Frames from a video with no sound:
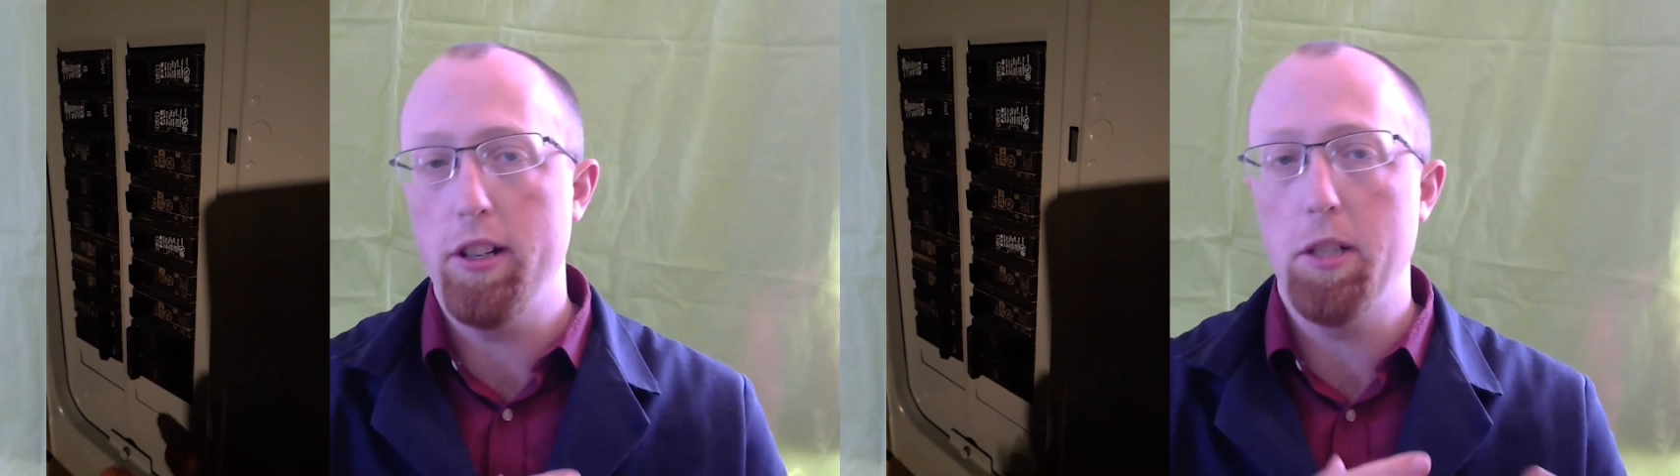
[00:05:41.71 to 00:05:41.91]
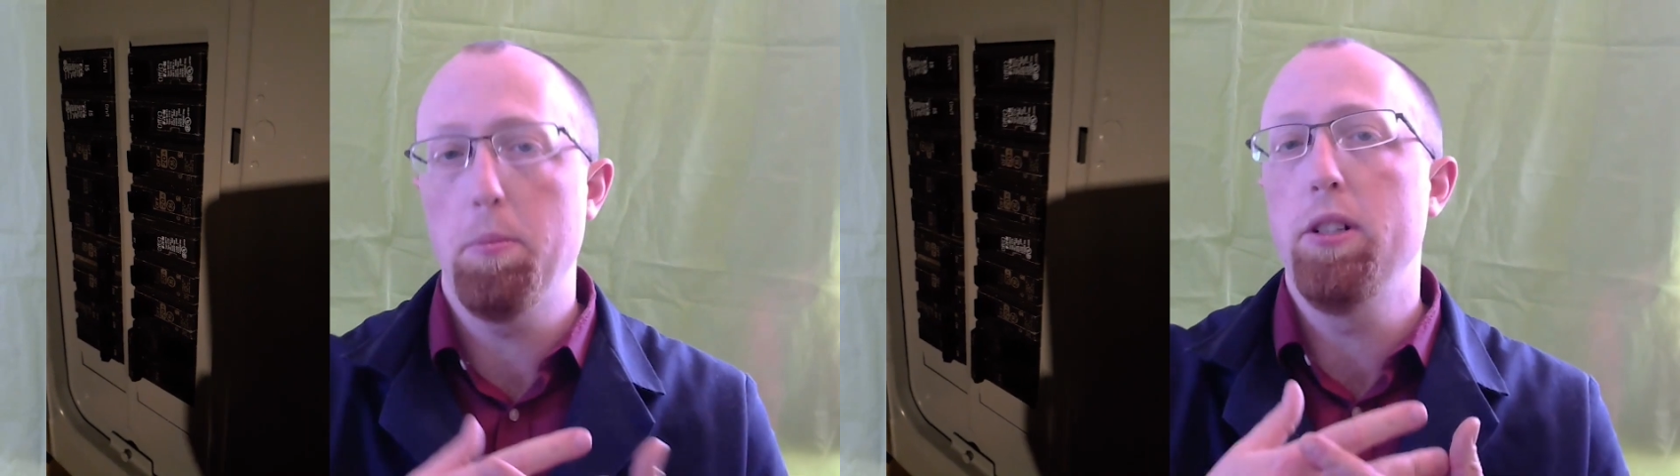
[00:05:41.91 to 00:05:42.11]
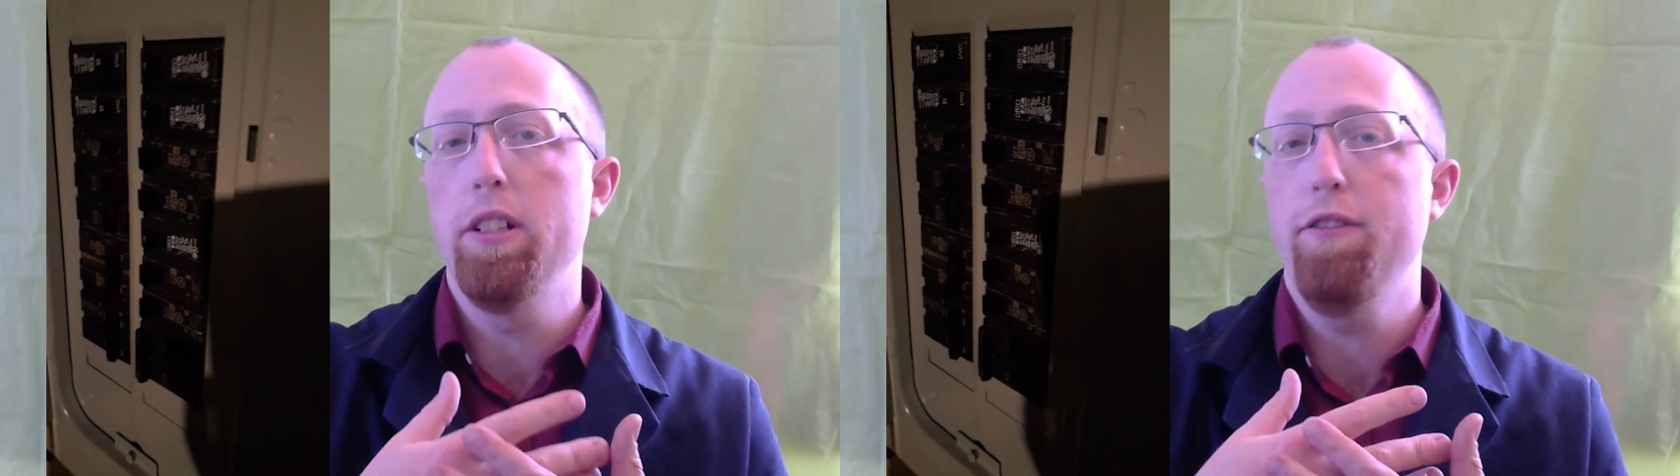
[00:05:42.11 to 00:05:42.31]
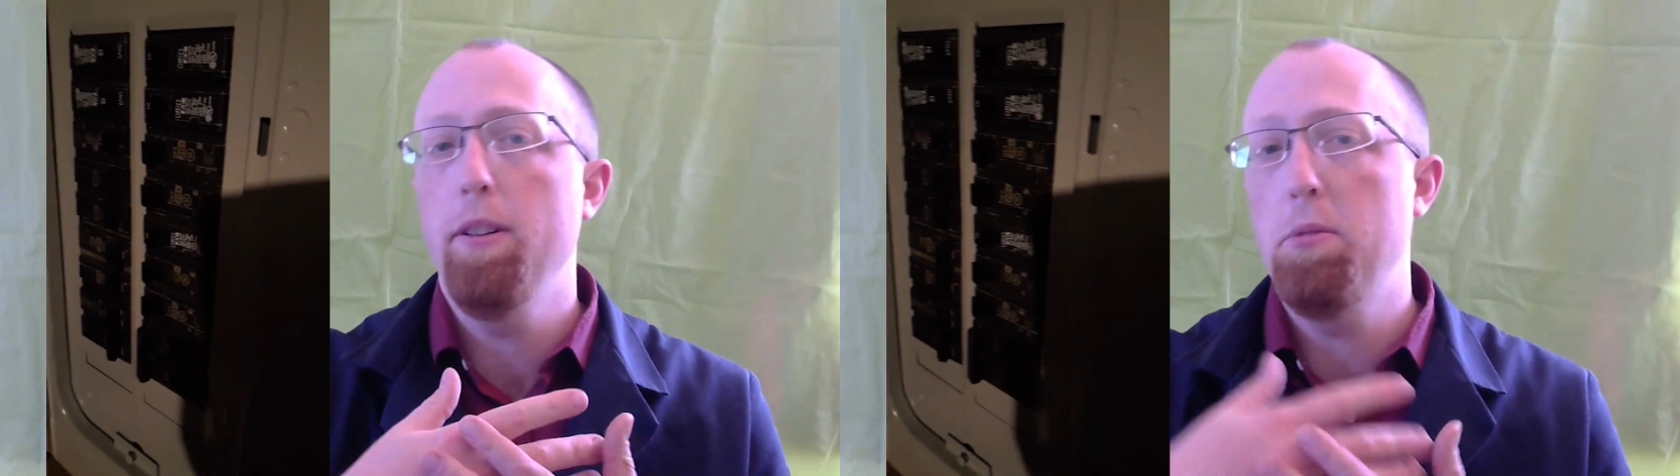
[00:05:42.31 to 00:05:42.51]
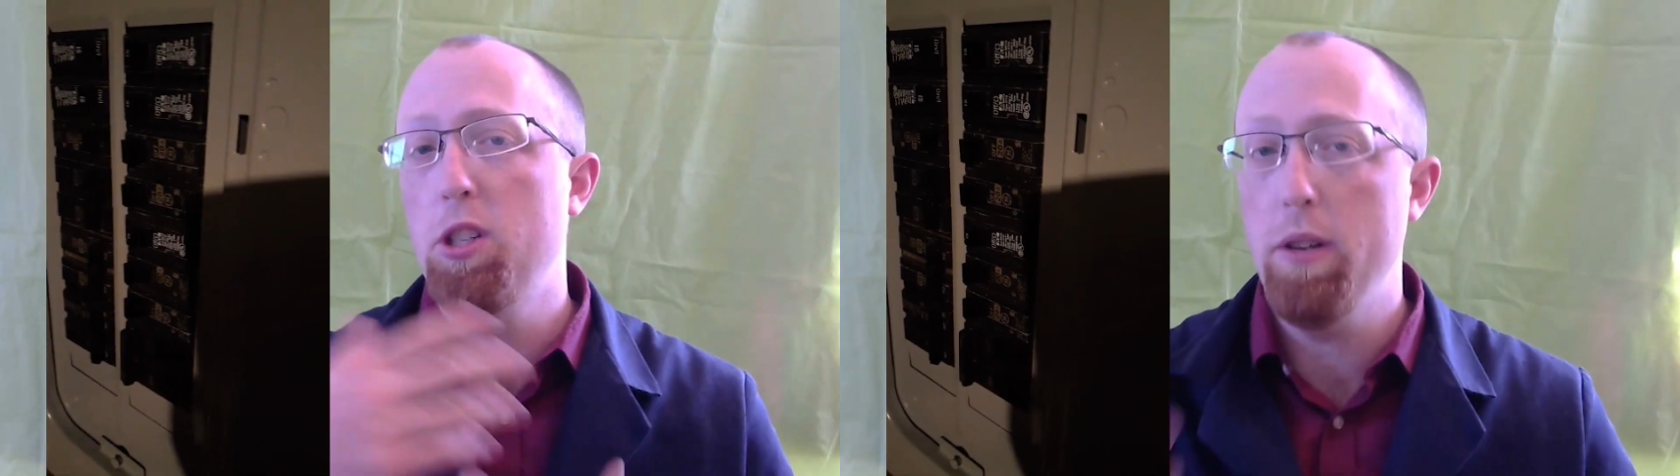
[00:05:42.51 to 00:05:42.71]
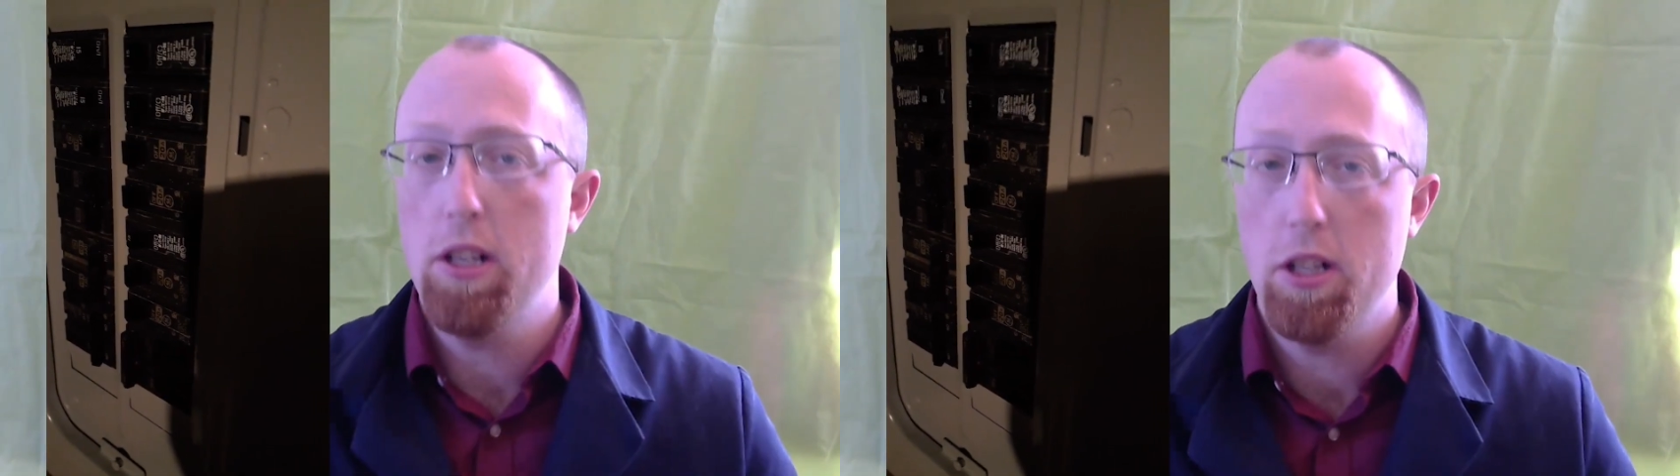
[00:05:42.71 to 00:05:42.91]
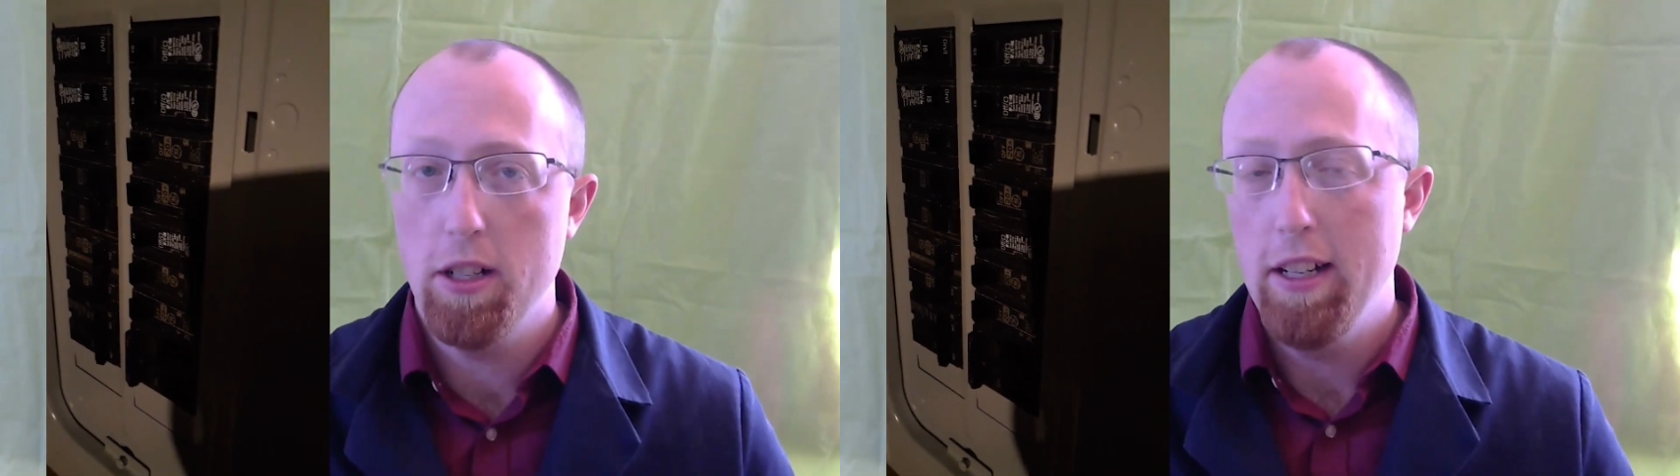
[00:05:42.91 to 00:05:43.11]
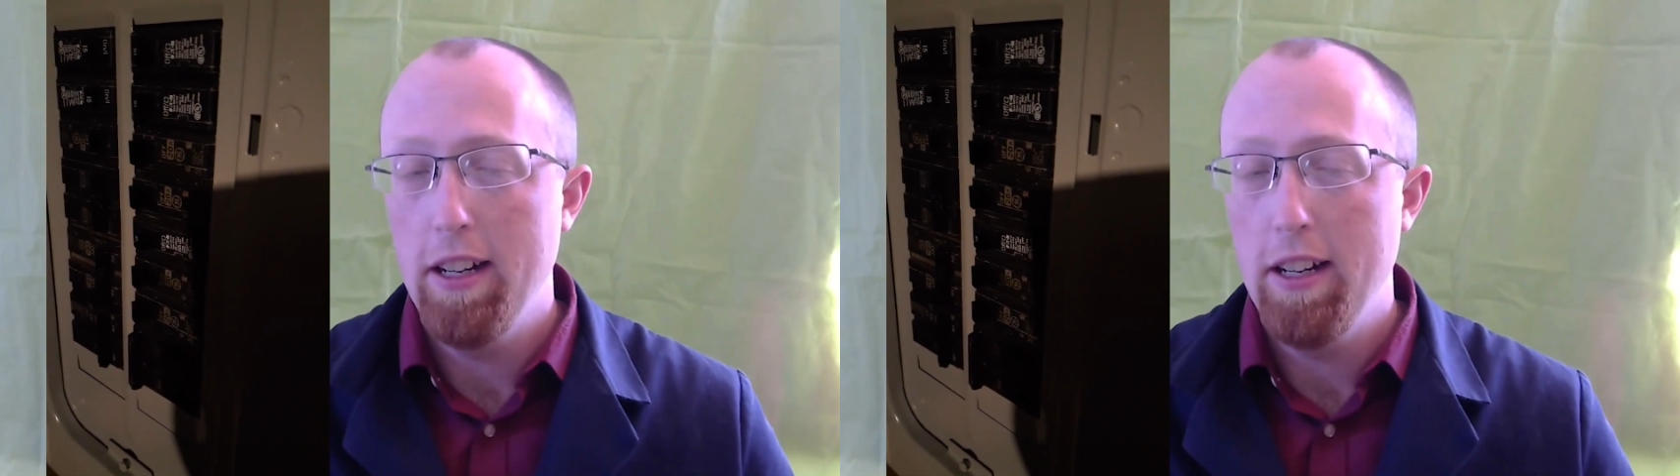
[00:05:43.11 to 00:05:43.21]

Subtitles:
is pulled, it flips a switch.